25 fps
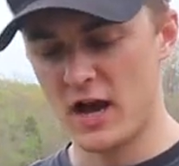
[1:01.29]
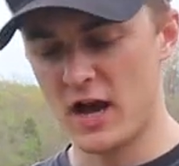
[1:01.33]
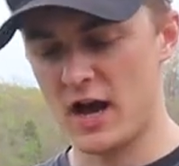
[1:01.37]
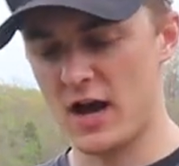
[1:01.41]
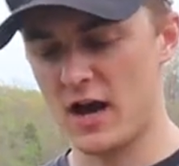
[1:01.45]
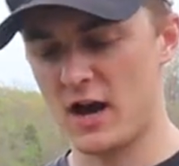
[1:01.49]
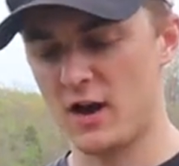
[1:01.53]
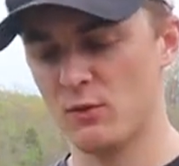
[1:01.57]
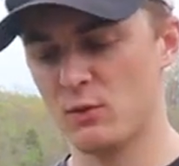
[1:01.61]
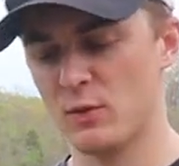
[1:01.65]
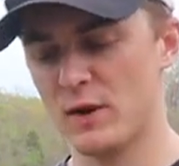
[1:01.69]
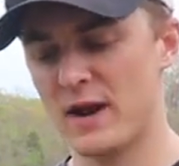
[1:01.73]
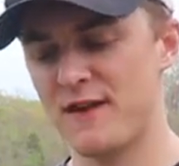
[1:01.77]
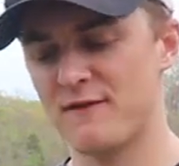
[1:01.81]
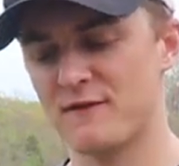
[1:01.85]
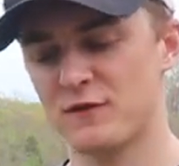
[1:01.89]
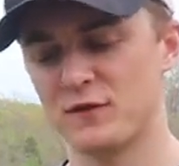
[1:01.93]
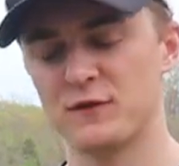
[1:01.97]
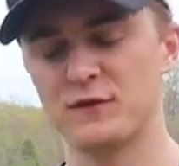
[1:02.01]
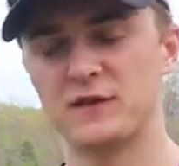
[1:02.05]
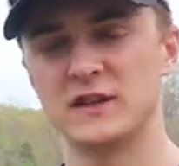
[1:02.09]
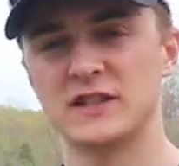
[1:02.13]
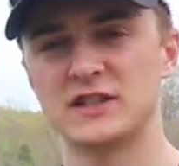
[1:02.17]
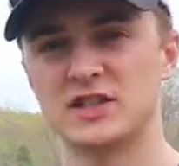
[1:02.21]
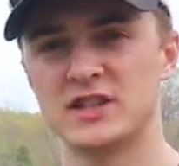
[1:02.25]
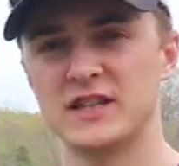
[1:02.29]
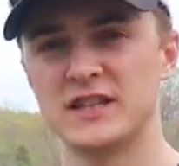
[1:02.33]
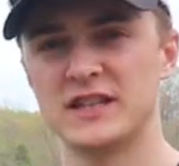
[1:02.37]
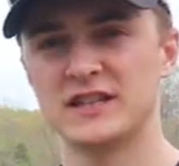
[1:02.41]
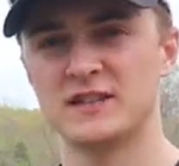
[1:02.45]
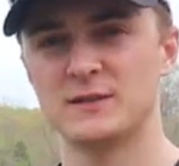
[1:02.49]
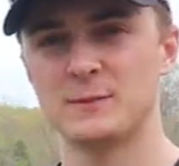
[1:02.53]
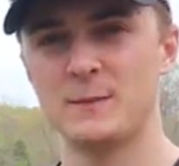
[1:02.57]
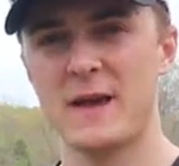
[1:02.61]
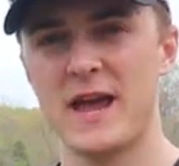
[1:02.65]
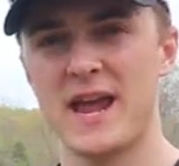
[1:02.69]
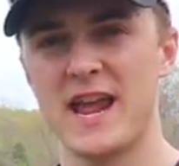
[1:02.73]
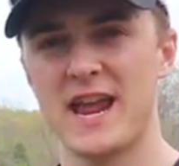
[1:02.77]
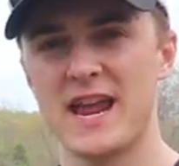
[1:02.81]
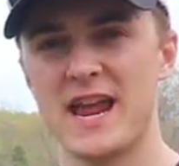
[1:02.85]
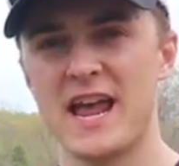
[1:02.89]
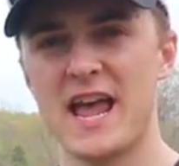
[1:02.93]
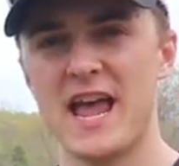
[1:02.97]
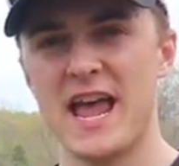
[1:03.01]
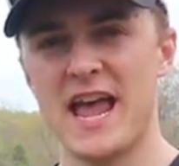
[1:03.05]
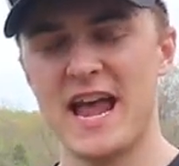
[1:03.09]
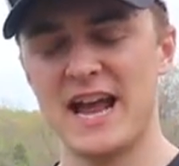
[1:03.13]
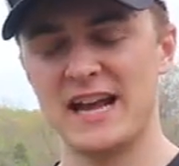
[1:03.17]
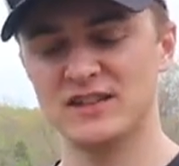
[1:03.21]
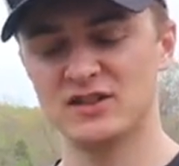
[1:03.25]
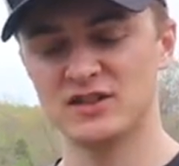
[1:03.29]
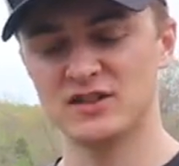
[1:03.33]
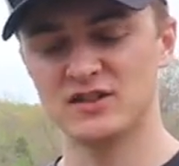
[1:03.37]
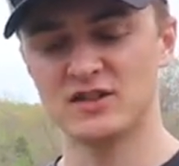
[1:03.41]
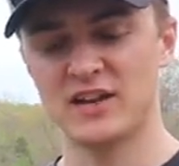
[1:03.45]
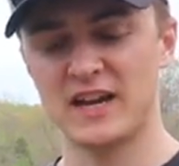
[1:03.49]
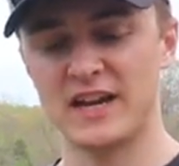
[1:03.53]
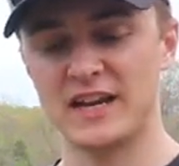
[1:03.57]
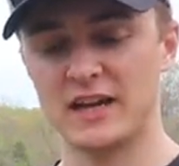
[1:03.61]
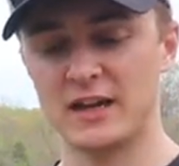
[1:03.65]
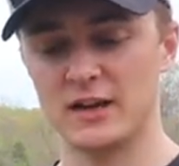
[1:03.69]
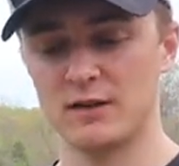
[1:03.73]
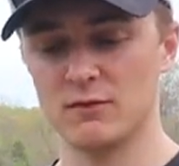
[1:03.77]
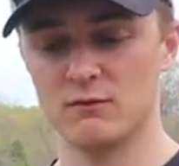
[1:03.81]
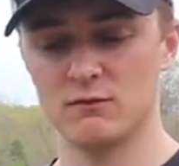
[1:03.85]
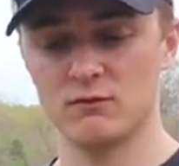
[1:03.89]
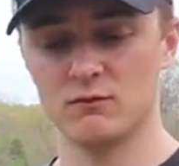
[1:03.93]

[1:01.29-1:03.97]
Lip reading: whenever fishing this bait, and just, like,